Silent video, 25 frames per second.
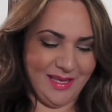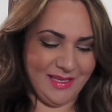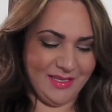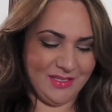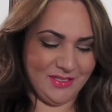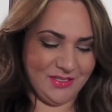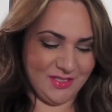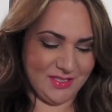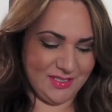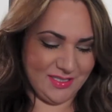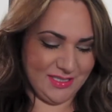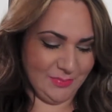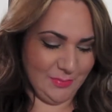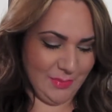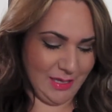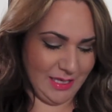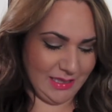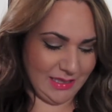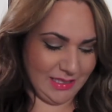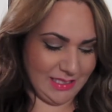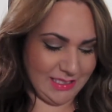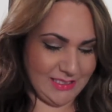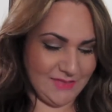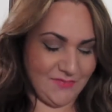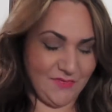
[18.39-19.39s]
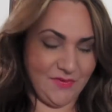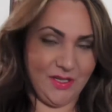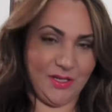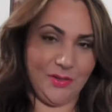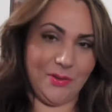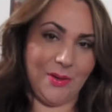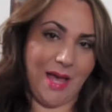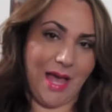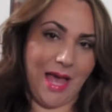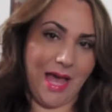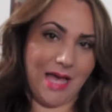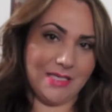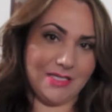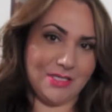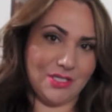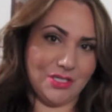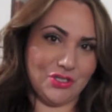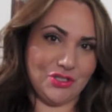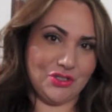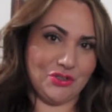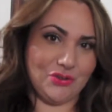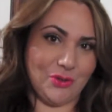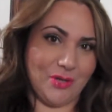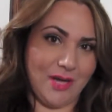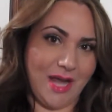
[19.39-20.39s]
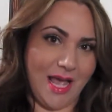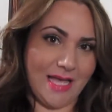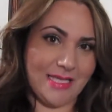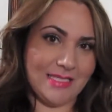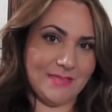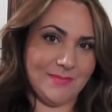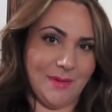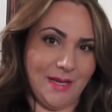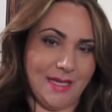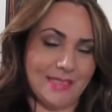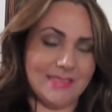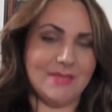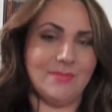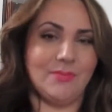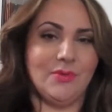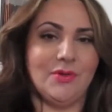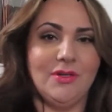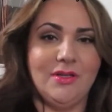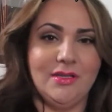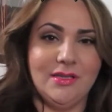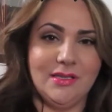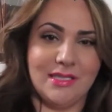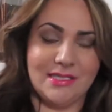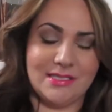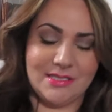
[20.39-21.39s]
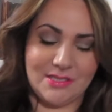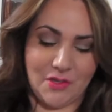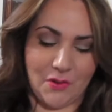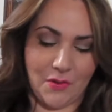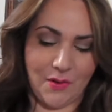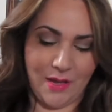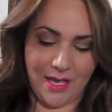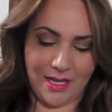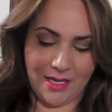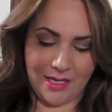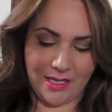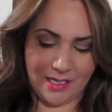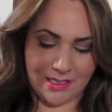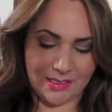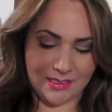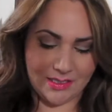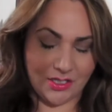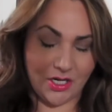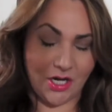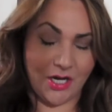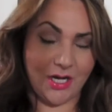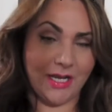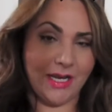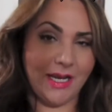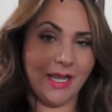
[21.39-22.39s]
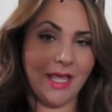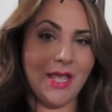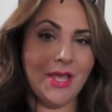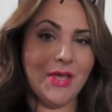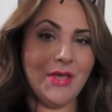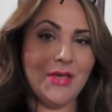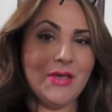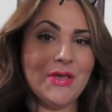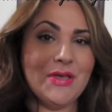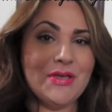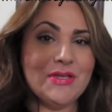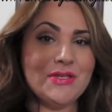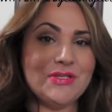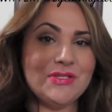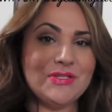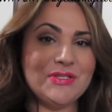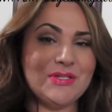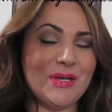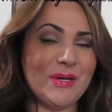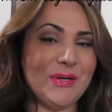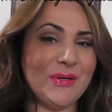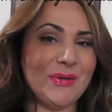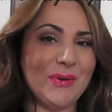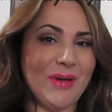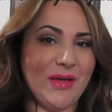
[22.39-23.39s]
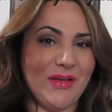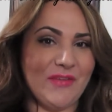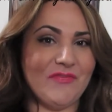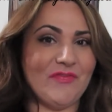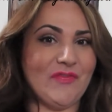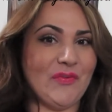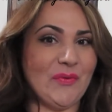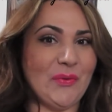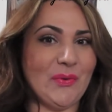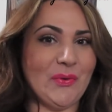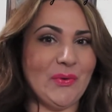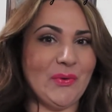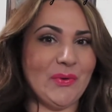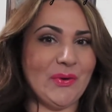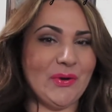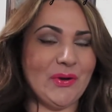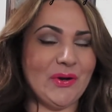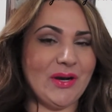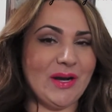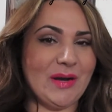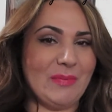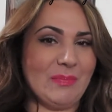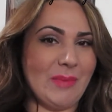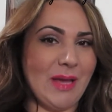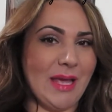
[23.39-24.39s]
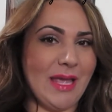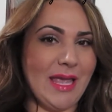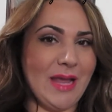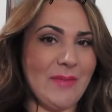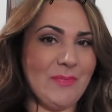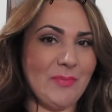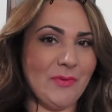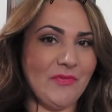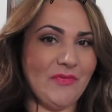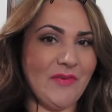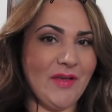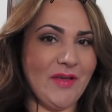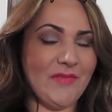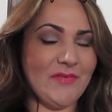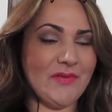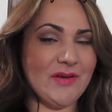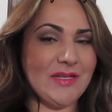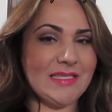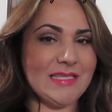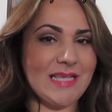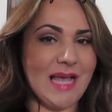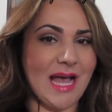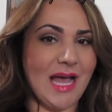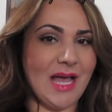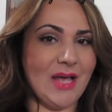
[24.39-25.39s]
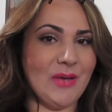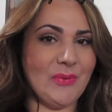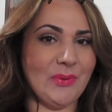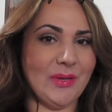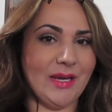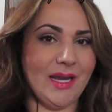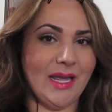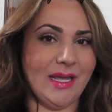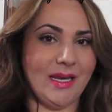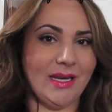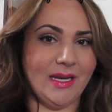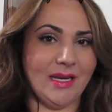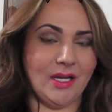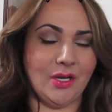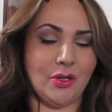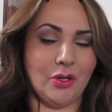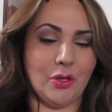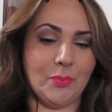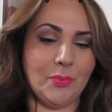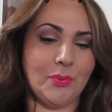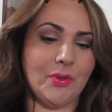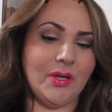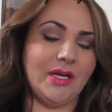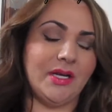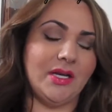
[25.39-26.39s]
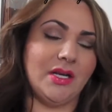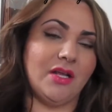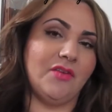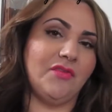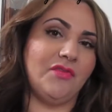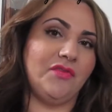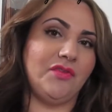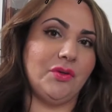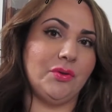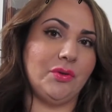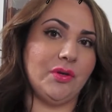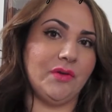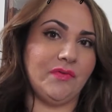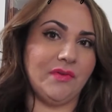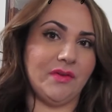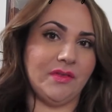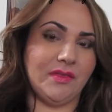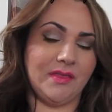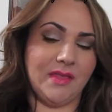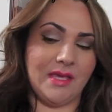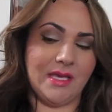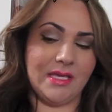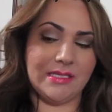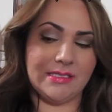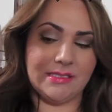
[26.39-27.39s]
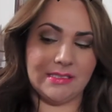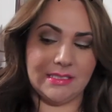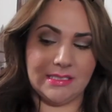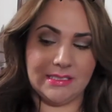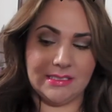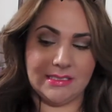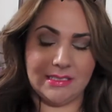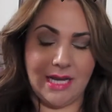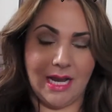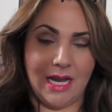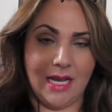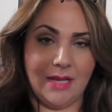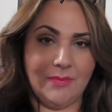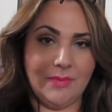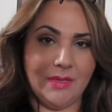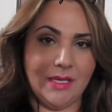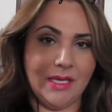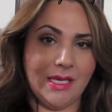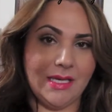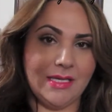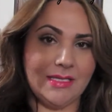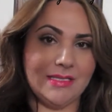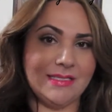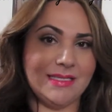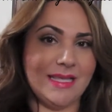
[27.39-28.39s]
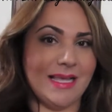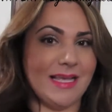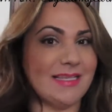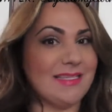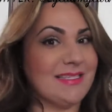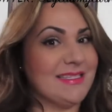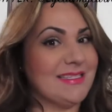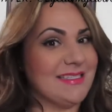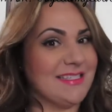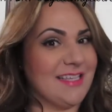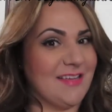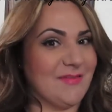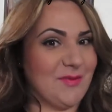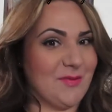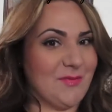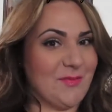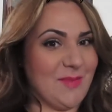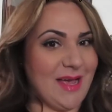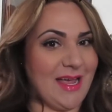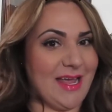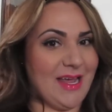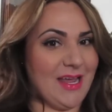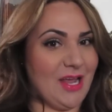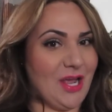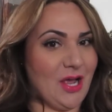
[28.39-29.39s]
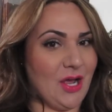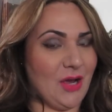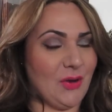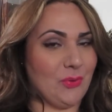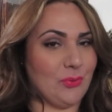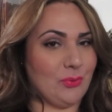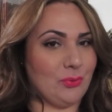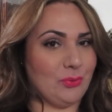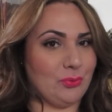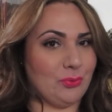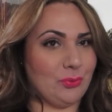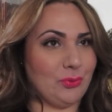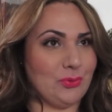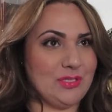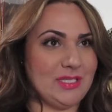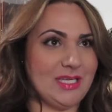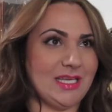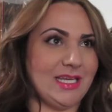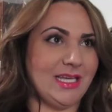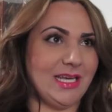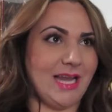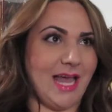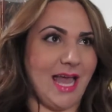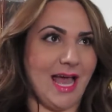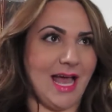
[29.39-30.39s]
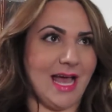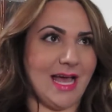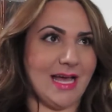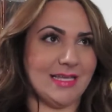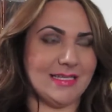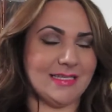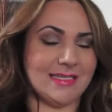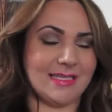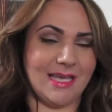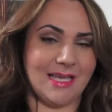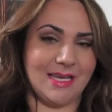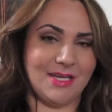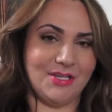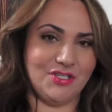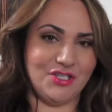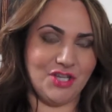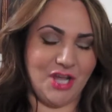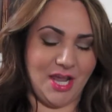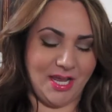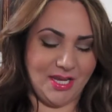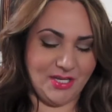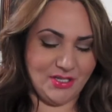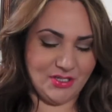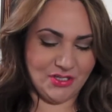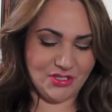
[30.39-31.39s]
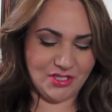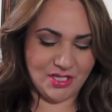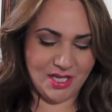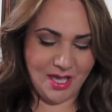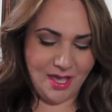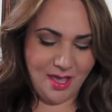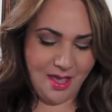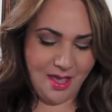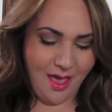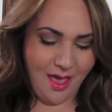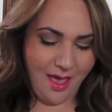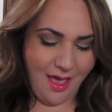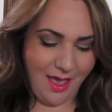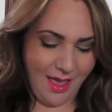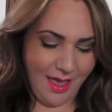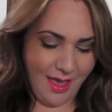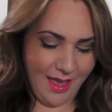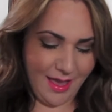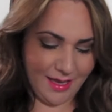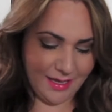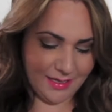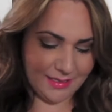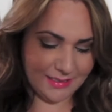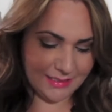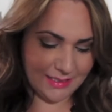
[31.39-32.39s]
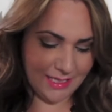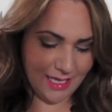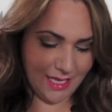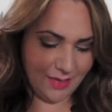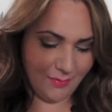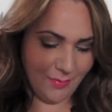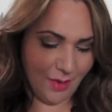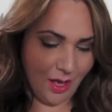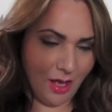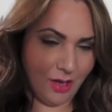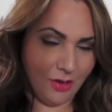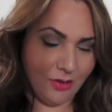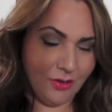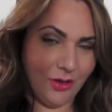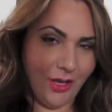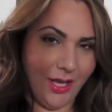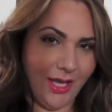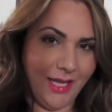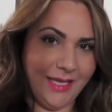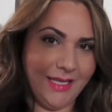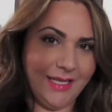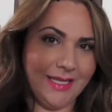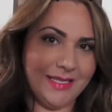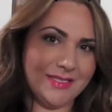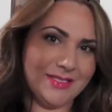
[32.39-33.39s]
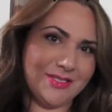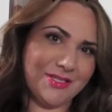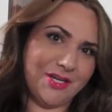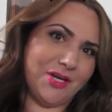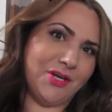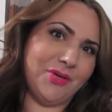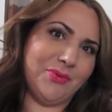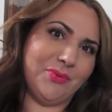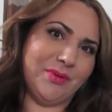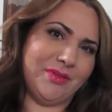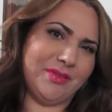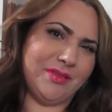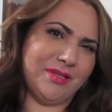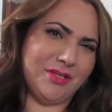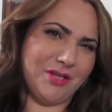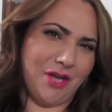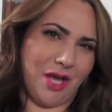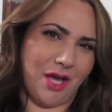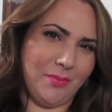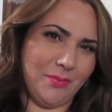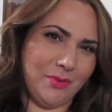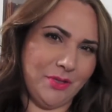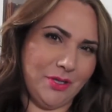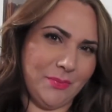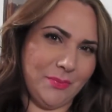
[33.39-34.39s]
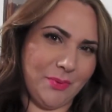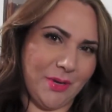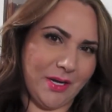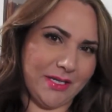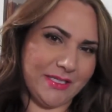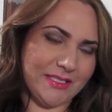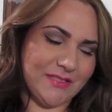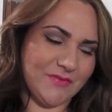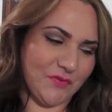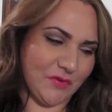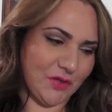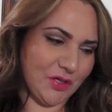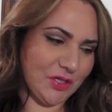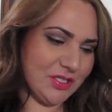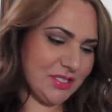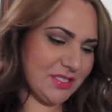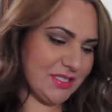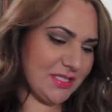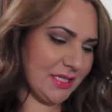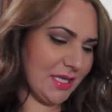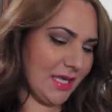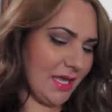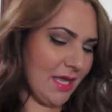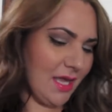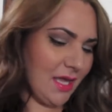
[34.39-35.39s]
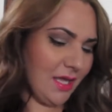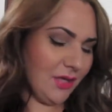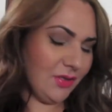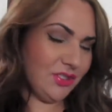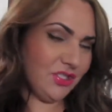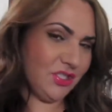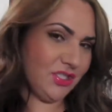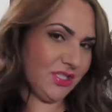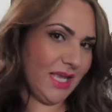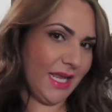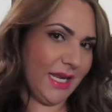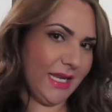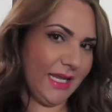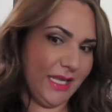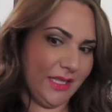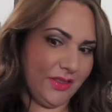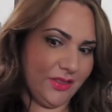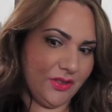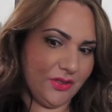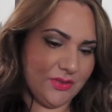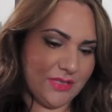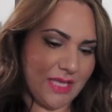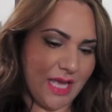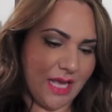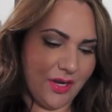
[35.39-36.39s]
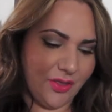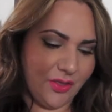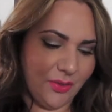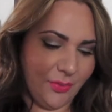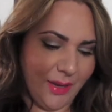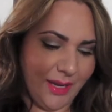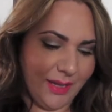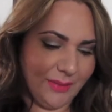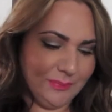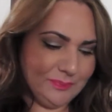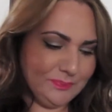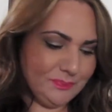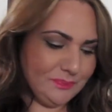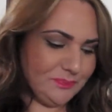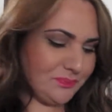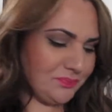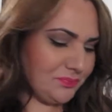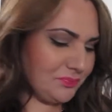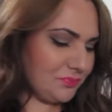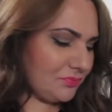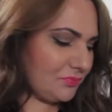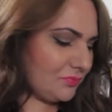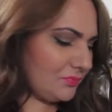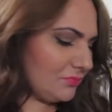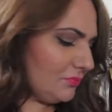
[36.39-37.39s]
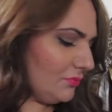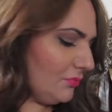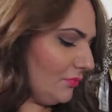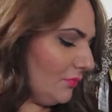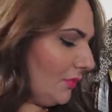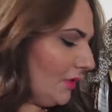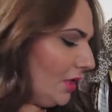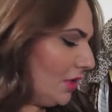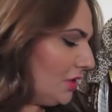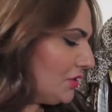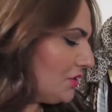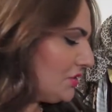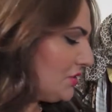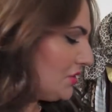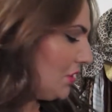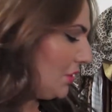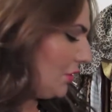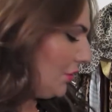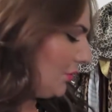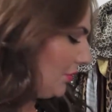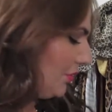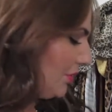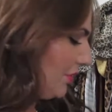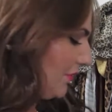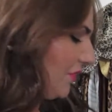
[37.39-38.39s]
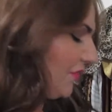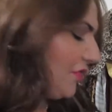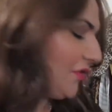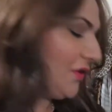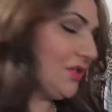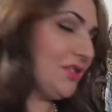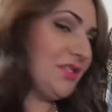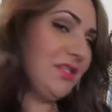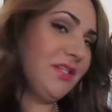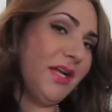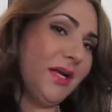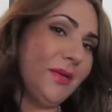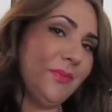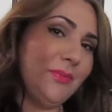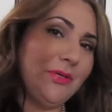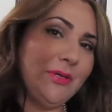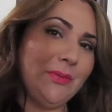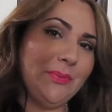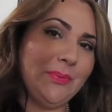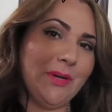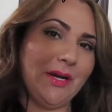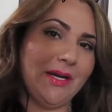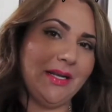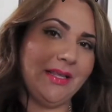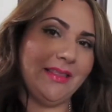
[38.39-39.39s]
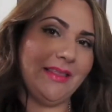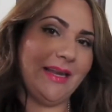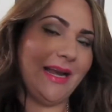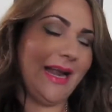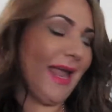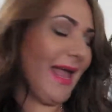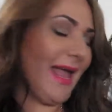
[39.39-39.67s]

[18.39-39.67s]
just to make this video as short as possible, let's go ahead and get started. So for my April favorites, I went ahead and incorporated a few different things this time because some of my routine has kind of changed, and I'll go ahead and get started with the non-beauty products first, just kind of get those out of the way. So the first non-beauty product that I